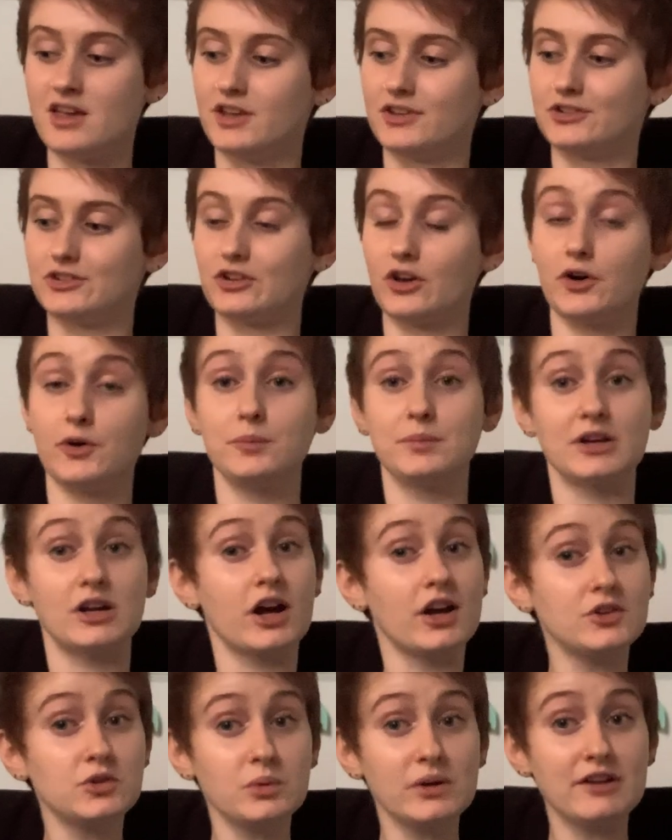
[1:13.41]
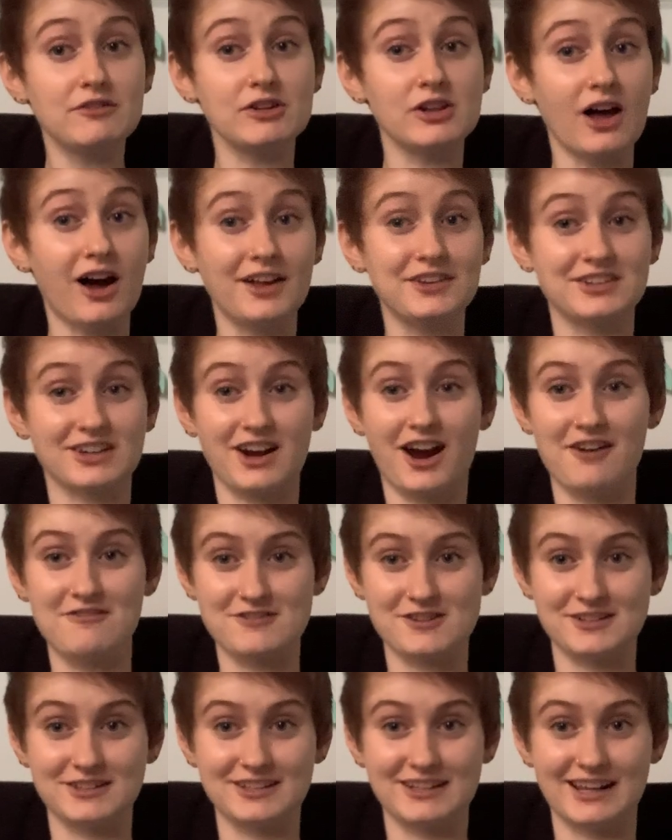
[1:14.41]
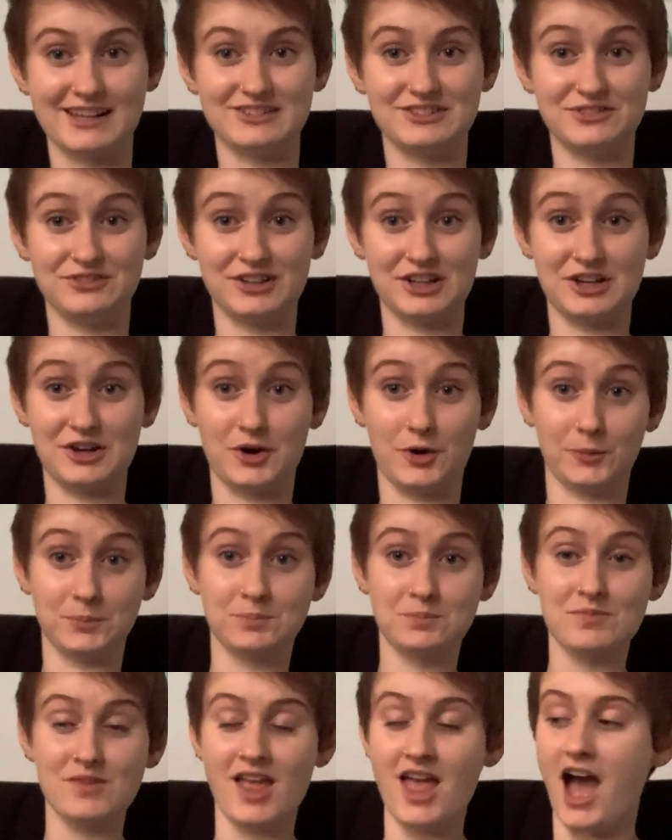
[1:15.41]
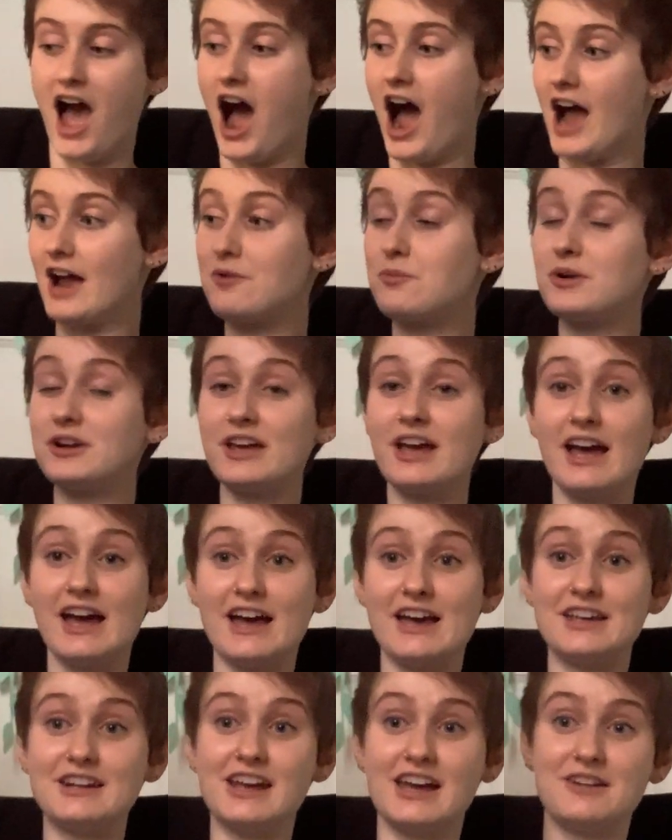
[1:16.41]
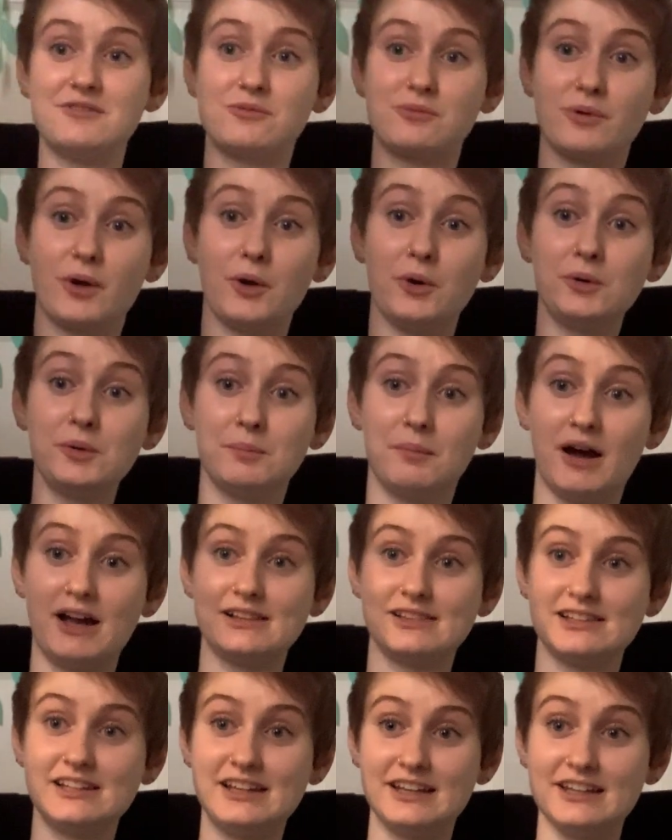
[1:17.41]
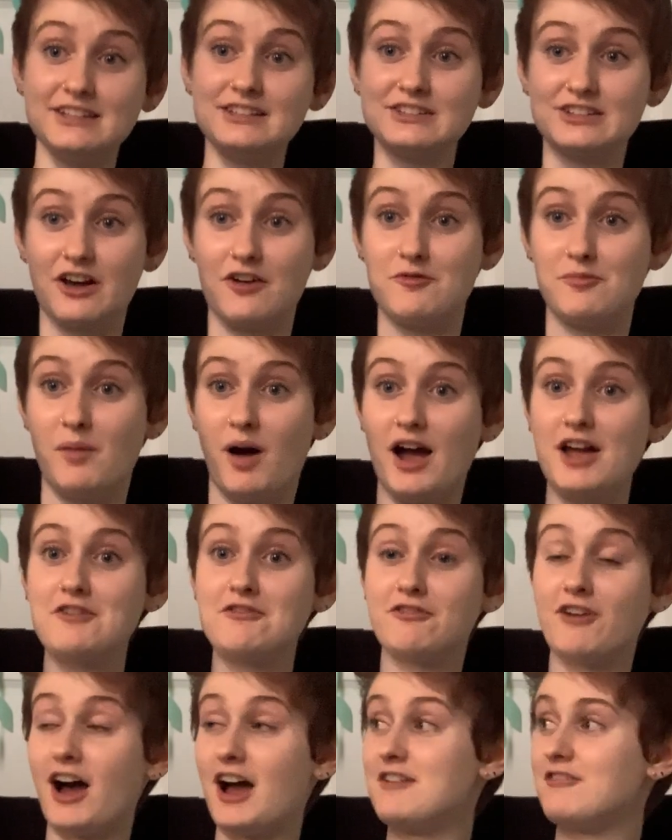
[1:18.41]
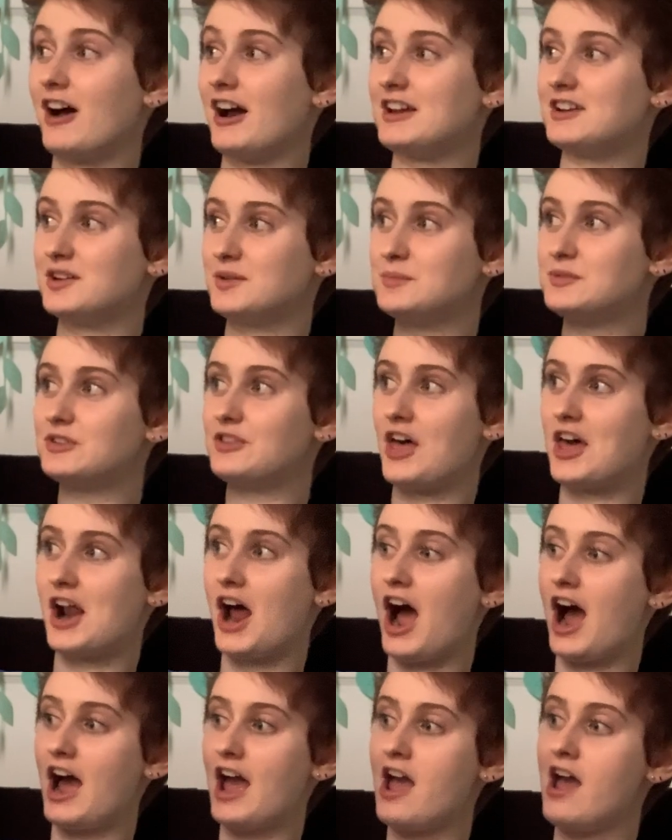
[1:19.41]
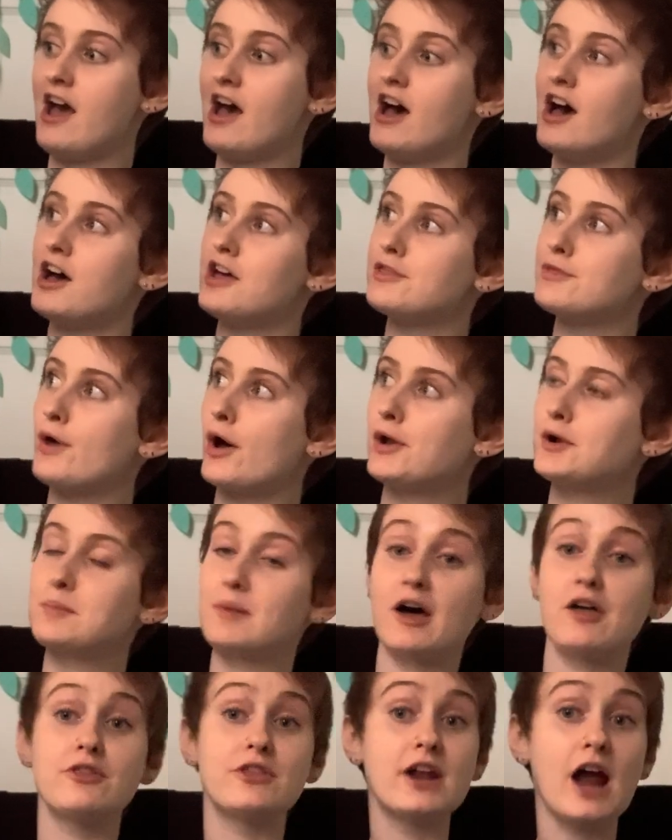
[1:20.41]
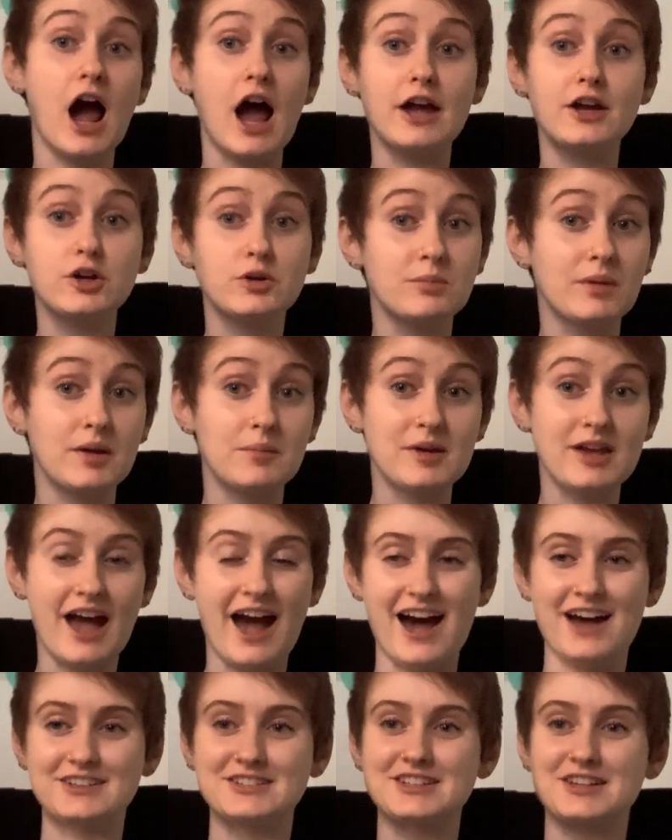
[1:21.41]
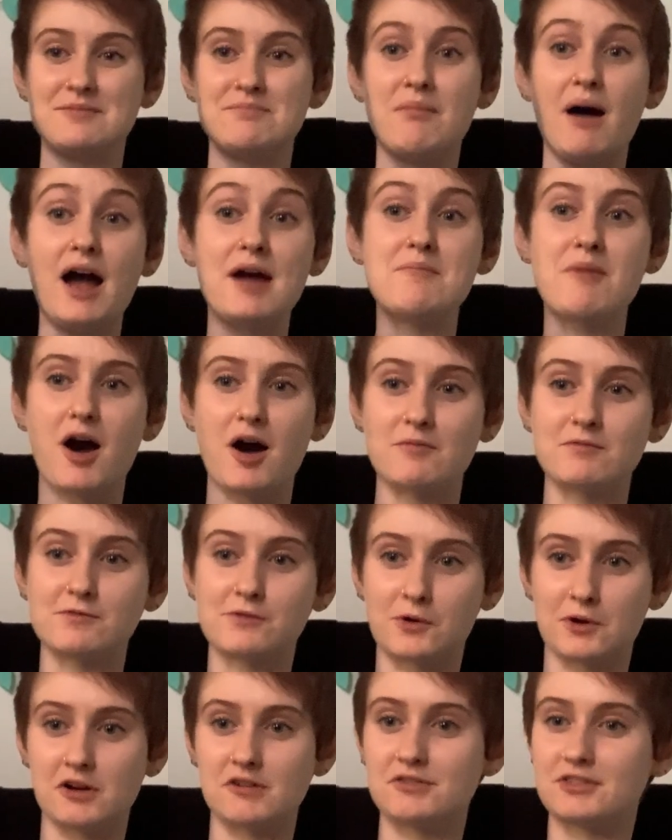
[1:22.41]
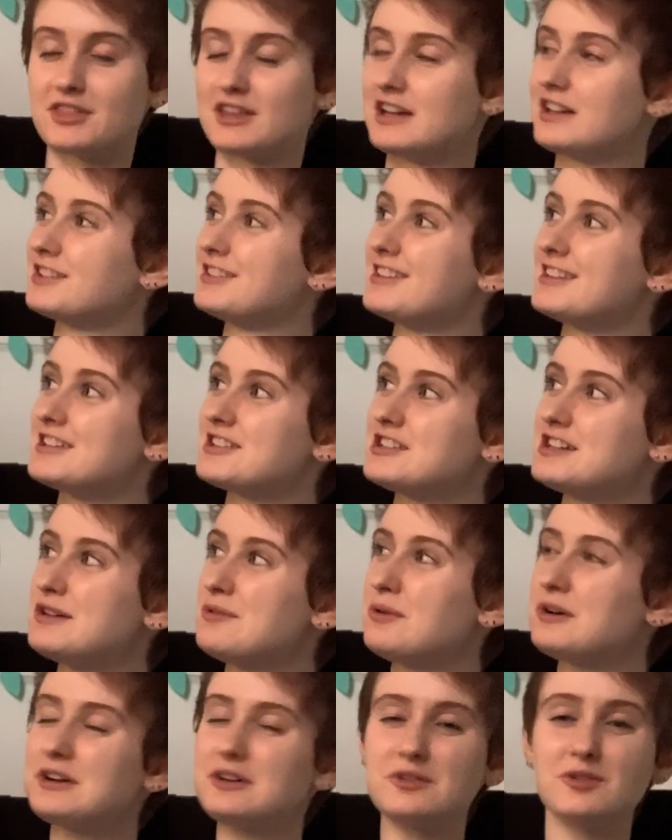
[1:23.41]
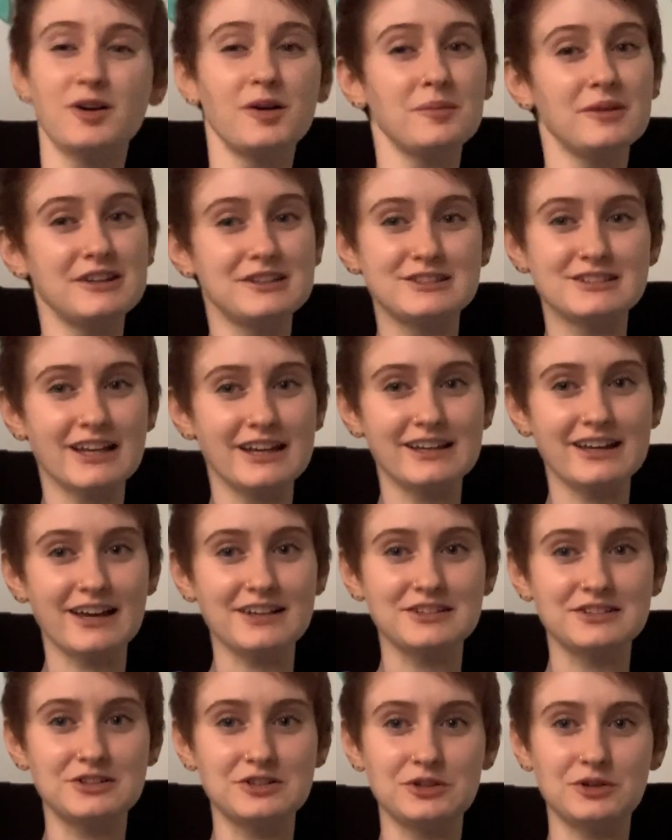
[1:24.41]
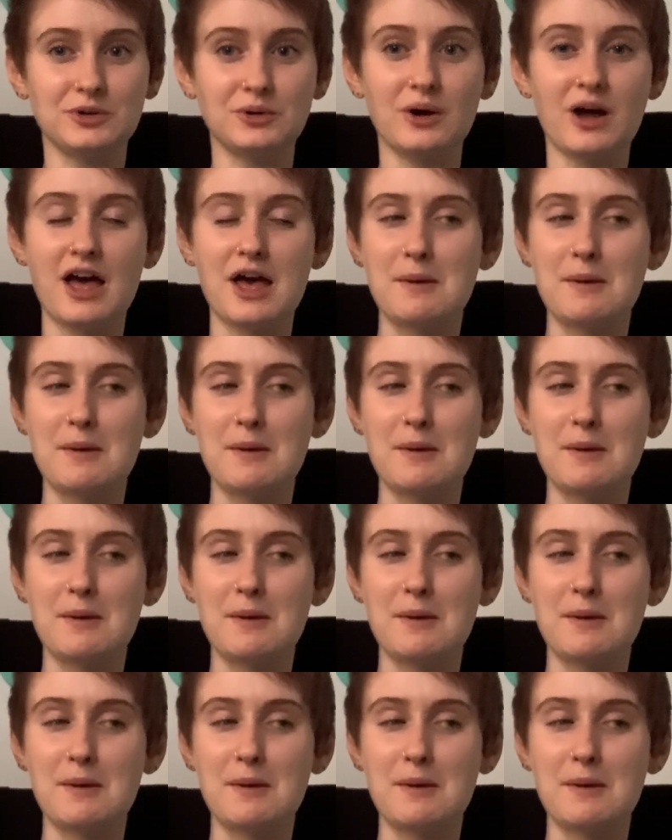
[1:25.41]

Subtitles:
So because we have a lot to cover in today's video, I went ahead and wrote my list of my 5 items that I thought about that I could maybe ask my mom for, of things that she wouldn't normally say yes to,